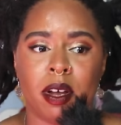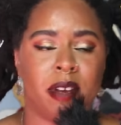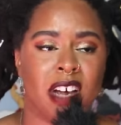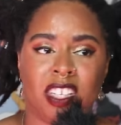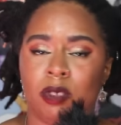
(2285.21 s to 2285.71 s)

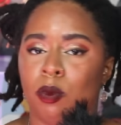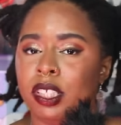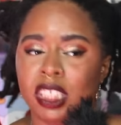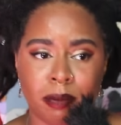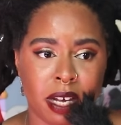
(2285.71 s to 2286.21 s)
Netflix wants
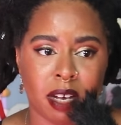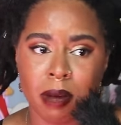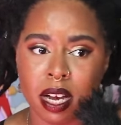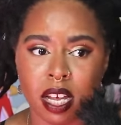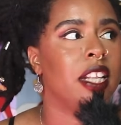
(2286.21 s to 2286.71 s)
to make
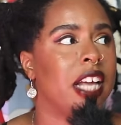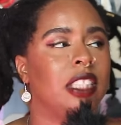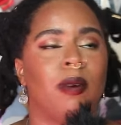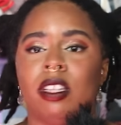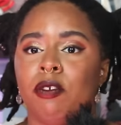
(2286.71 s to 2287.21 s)
money. That's
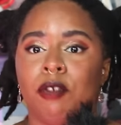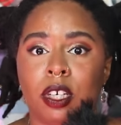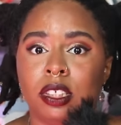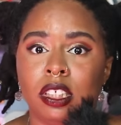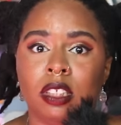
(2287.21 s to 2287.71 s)
why the
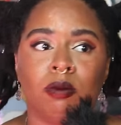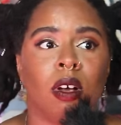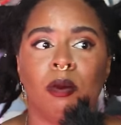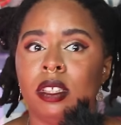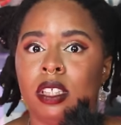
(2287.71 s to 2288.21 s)
first season, what
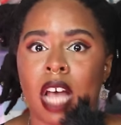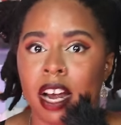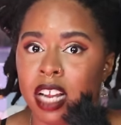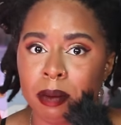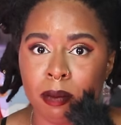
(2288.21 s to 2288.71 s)
was how did
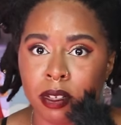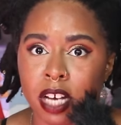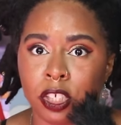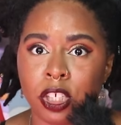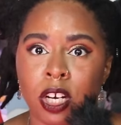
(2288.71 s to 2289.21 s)
they promote that
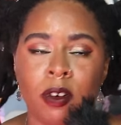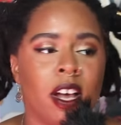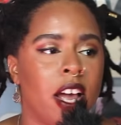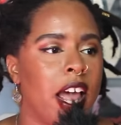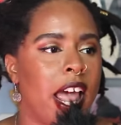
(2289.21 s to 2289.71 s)
show?
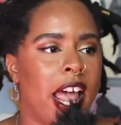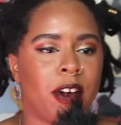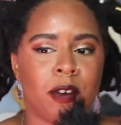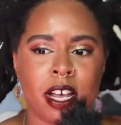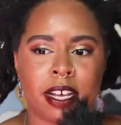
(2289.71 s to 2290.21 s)

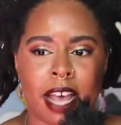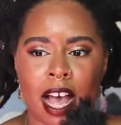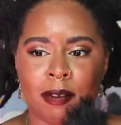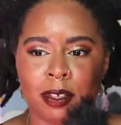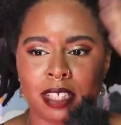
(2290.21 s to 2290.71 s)
Henry
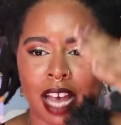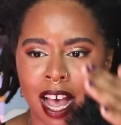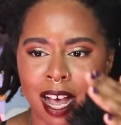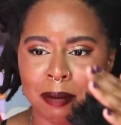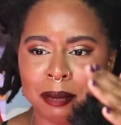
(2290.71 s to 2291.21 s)
Cavill's
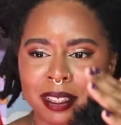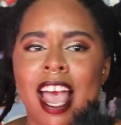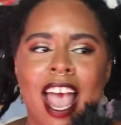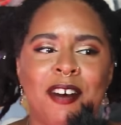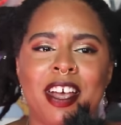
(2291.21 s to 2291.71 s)
abs.
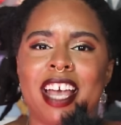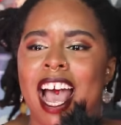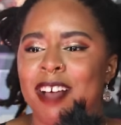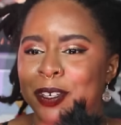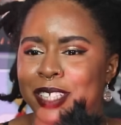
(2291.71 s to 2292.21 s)
Henry
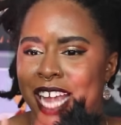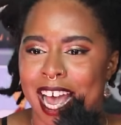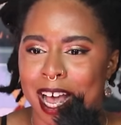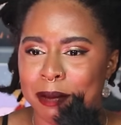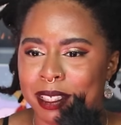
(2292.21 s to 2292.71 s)
Cavill's
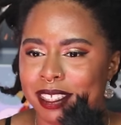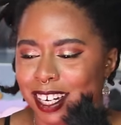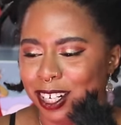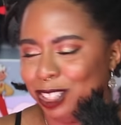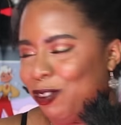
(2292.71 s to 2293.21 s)
abs
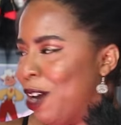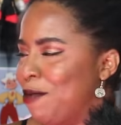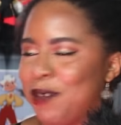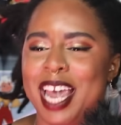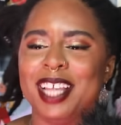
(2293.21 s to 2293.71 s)
is what
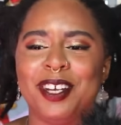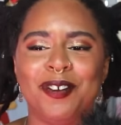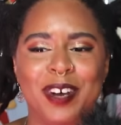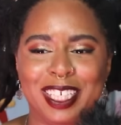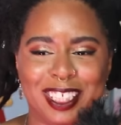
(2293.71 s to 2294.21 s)
made The
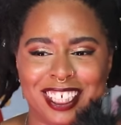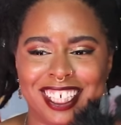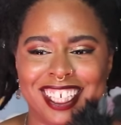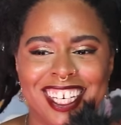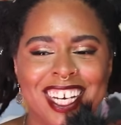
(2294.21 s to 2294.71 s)
Witcher
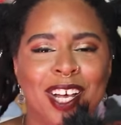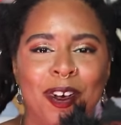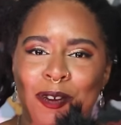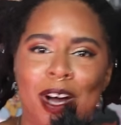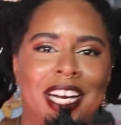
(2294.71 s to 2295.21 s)

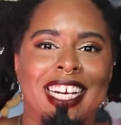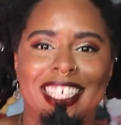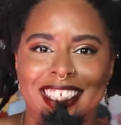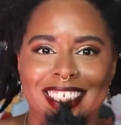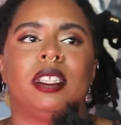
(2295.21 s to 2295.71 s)
what it
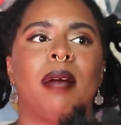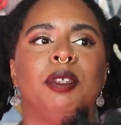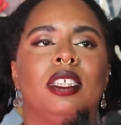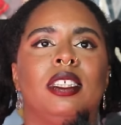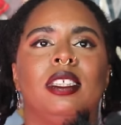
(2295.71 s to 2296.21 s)
is. I'm
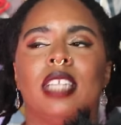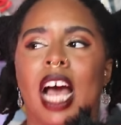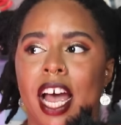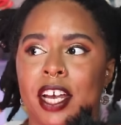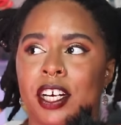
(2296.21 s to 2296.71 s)
just
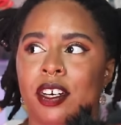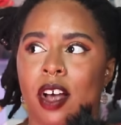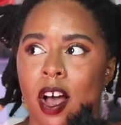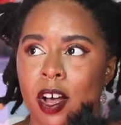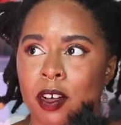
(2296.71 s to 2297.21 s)
tired
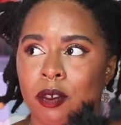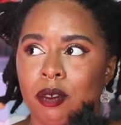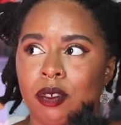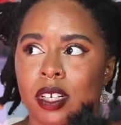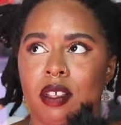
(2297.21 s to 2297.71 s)

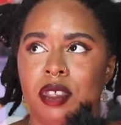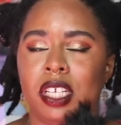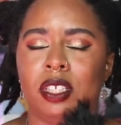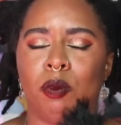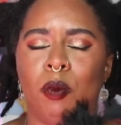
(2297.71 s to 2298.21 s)
of
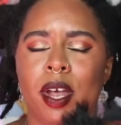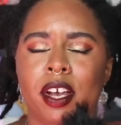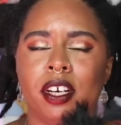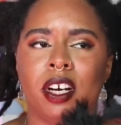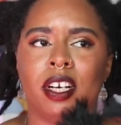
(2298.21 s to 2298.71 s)
this
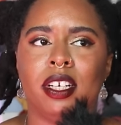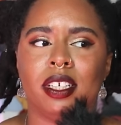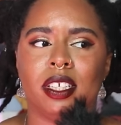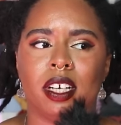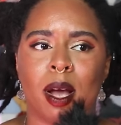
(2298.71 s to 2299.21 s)
weird
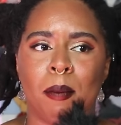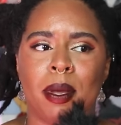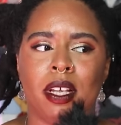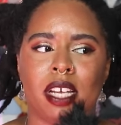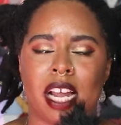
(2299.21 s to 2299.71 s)

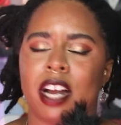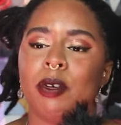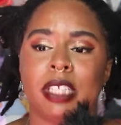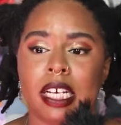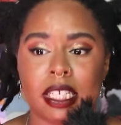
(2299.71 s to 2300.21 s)
ability. And I know it's
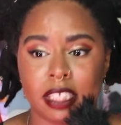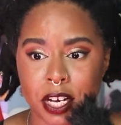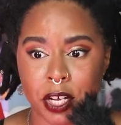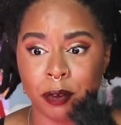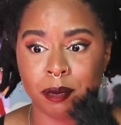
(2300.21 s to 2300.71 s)
going to
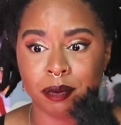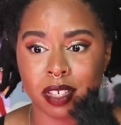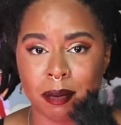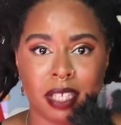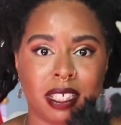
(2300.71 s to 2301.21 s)
continue
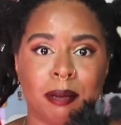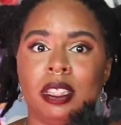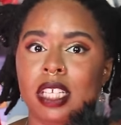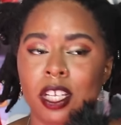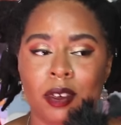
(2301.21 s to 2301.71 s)
because I'm
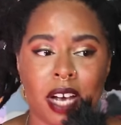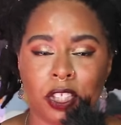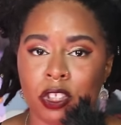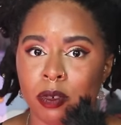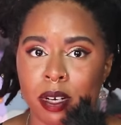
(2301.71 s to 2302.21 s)
seeing you guys
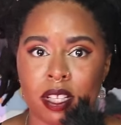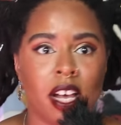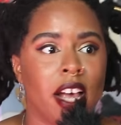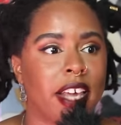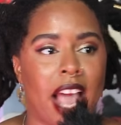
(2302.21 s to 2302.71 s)
do it with
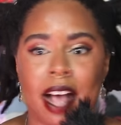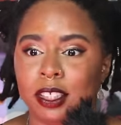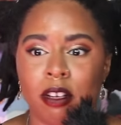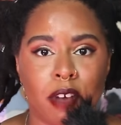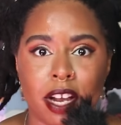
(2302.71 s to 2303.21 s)

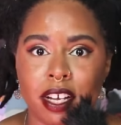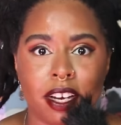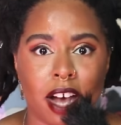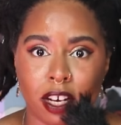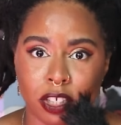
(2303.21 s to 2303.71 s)
Castlevania
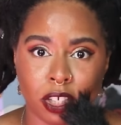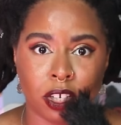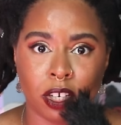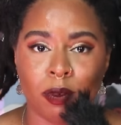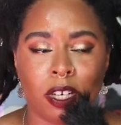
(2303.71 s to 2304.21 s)

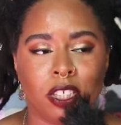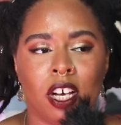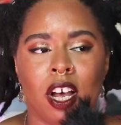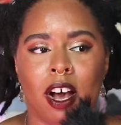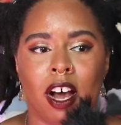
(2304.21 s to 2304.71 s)
Nocturne, which
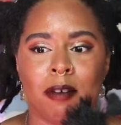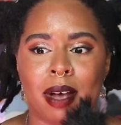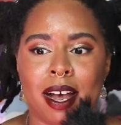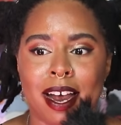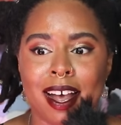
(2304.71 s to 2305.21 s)
on
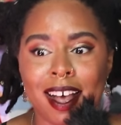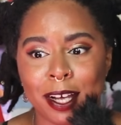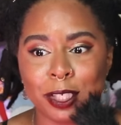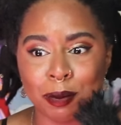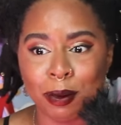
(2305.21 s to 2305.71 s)
my uh,
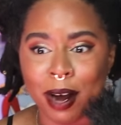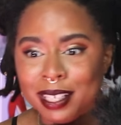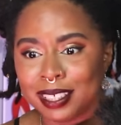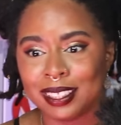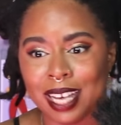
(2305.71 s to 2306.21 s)
surprise
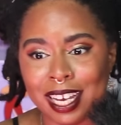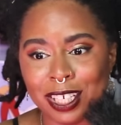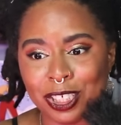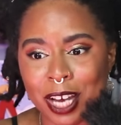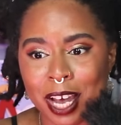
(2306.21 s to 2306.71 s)
second
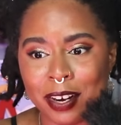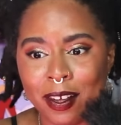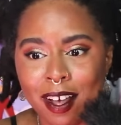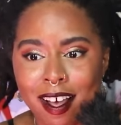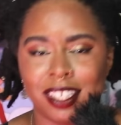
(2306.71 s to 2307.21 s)

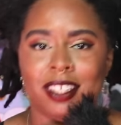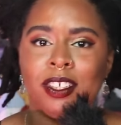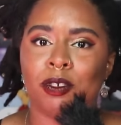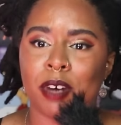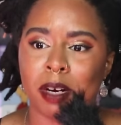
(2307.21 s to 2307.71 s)
channel did a
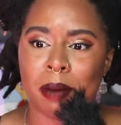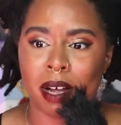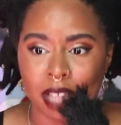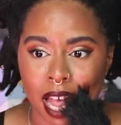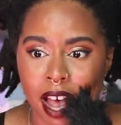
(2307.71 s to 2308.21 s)
little rant about
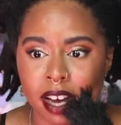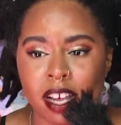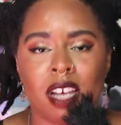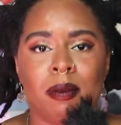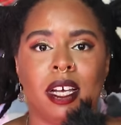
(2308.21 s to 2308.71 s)
that
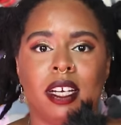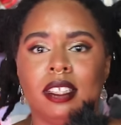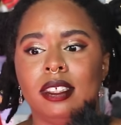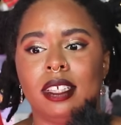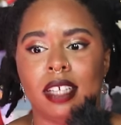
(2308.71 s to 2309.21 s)

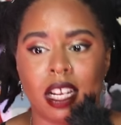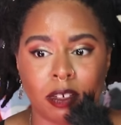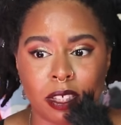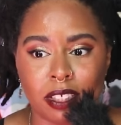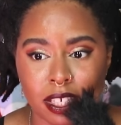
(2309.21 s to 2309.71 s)
because y'all are
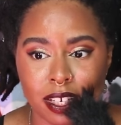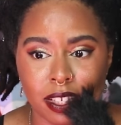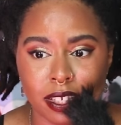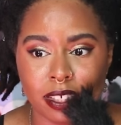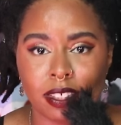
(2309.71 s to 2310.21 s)

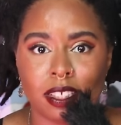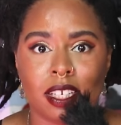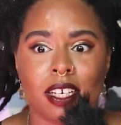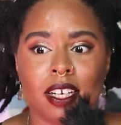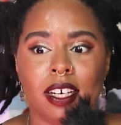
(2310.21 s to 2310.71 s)
ridiculous.
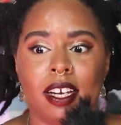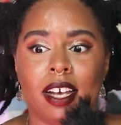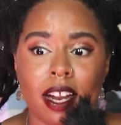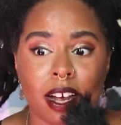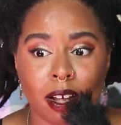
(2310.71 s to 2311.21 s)

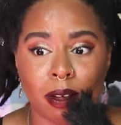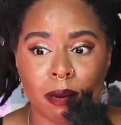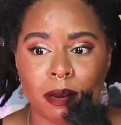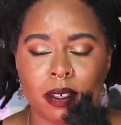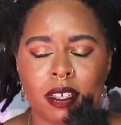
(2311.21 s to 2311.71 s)
Get help.
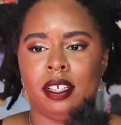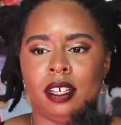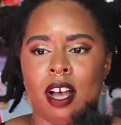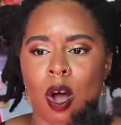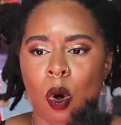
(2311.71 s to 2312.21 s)

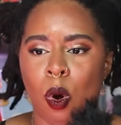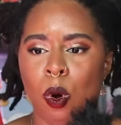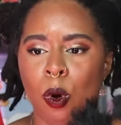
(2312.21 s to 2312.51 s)
Whew.